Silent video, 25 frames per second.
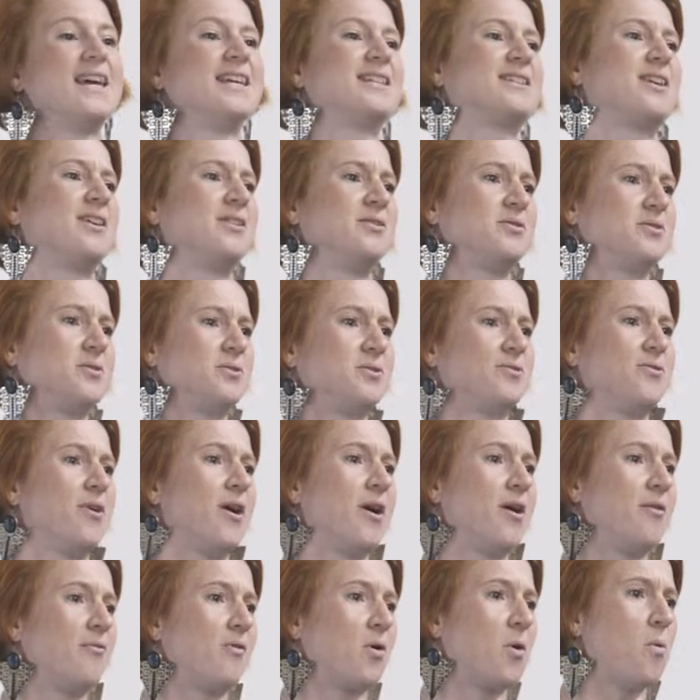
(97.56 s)
It's going to
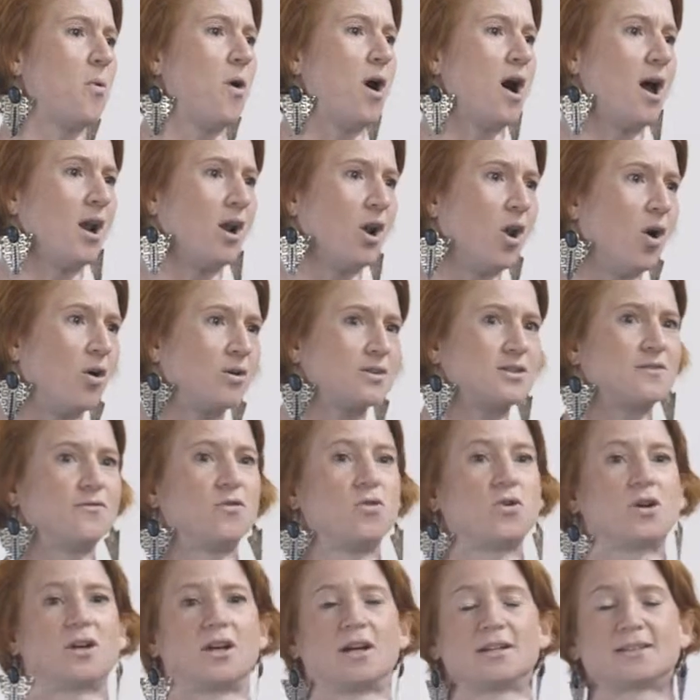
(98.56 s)
require lots of
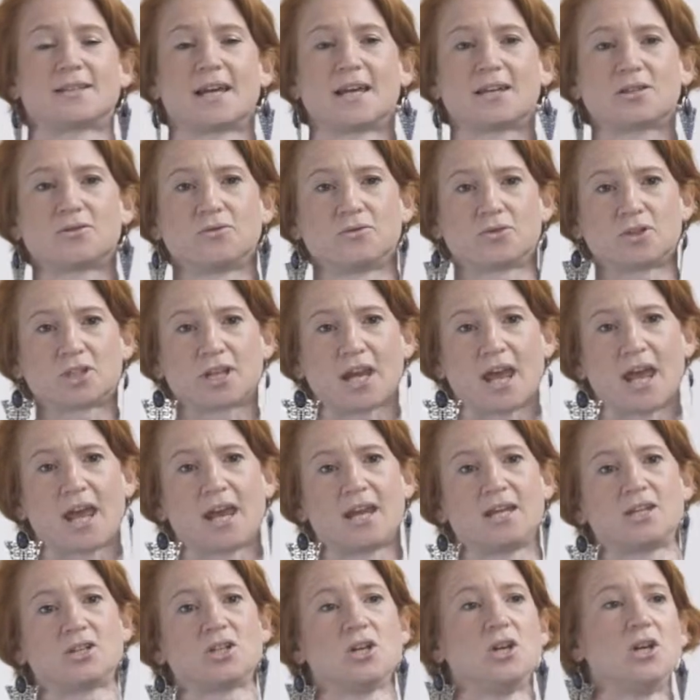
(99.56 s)
organisational
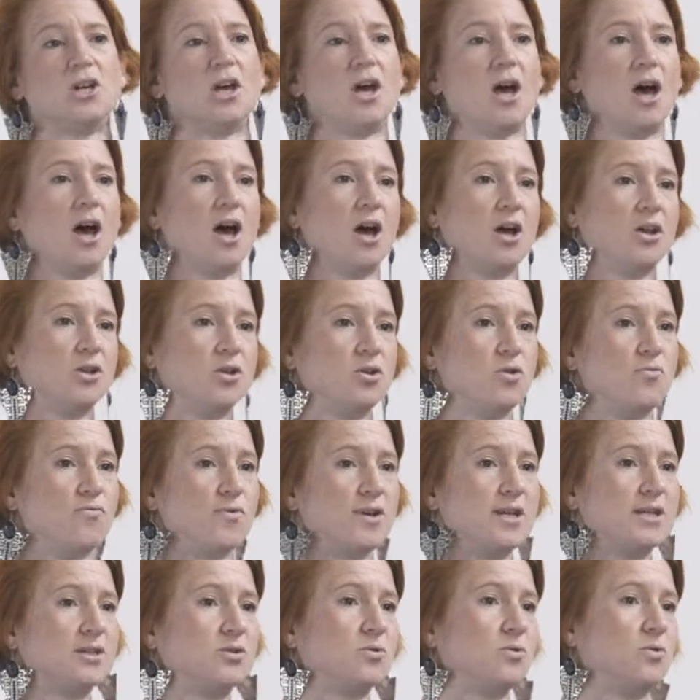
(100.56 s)
change, new
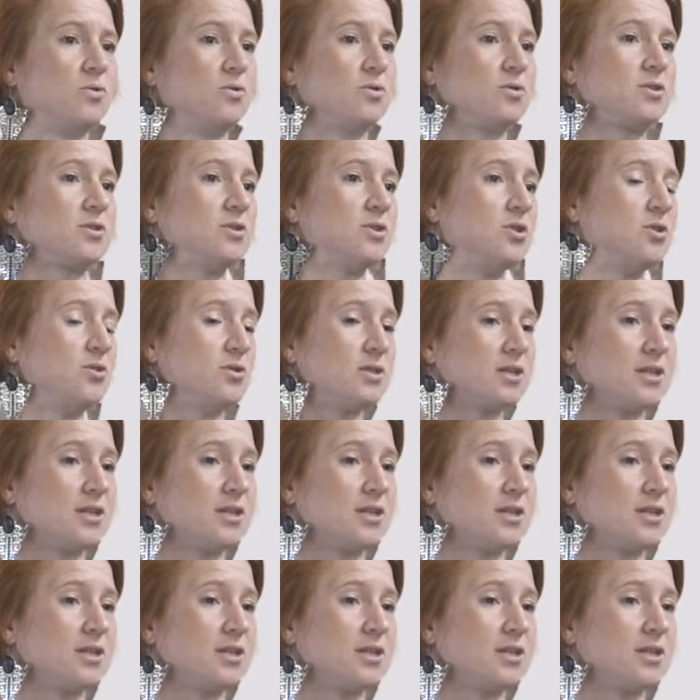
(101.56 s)
resource, new